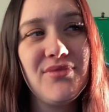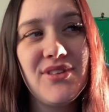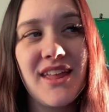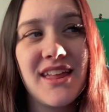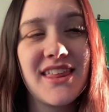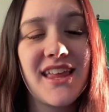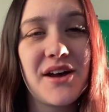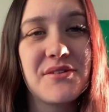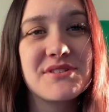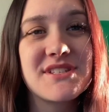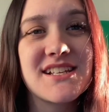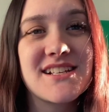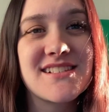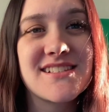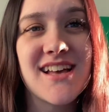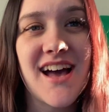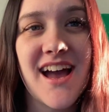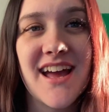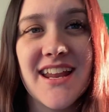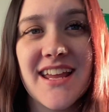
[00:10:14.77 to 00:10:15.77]
And that was
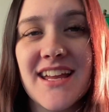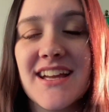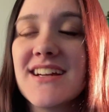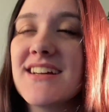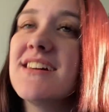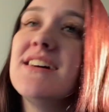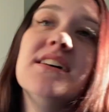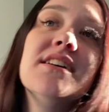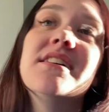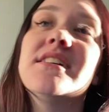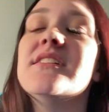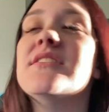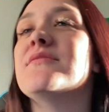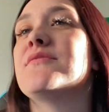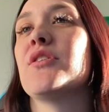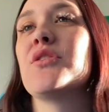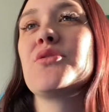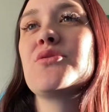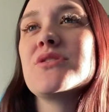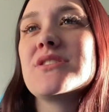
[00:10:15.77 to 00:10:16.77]
exciting.
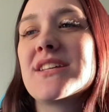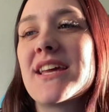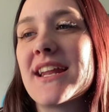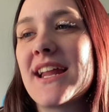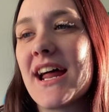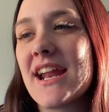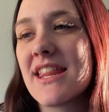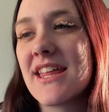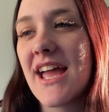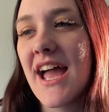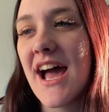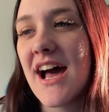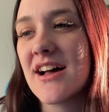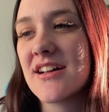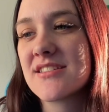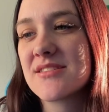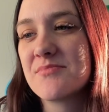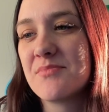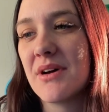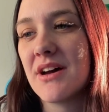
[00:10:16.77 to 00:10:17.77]
Felt good to get out of the
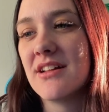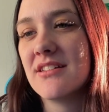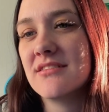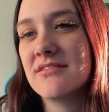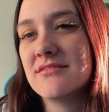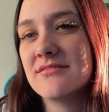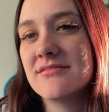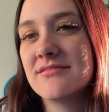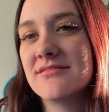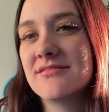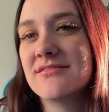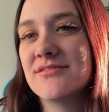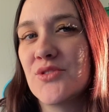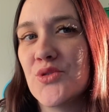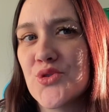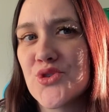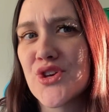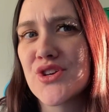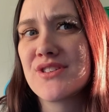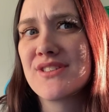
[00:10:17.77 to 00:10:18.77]
house, but
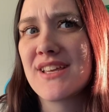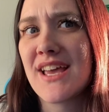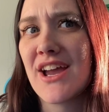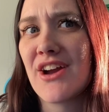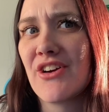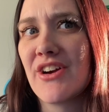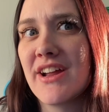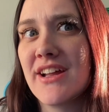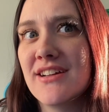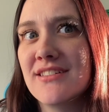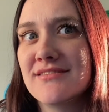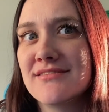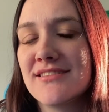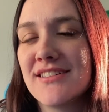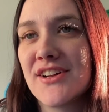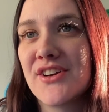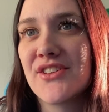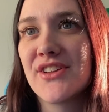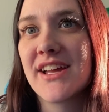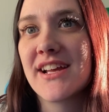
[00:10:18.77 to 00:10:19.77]
also scary.
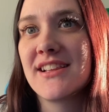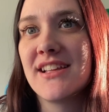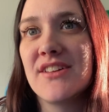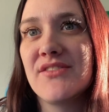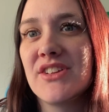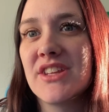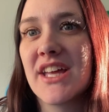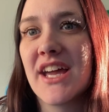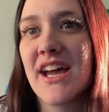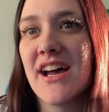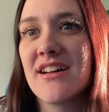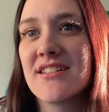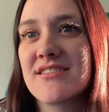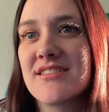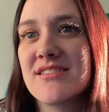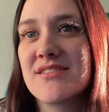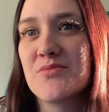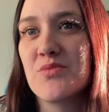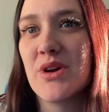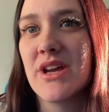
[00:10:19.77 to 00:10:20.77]
I don't like leaving the house.
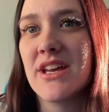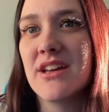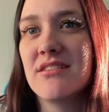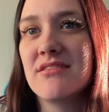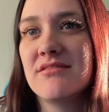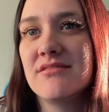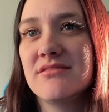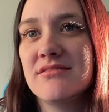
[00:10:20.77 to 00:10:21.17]
It's weird.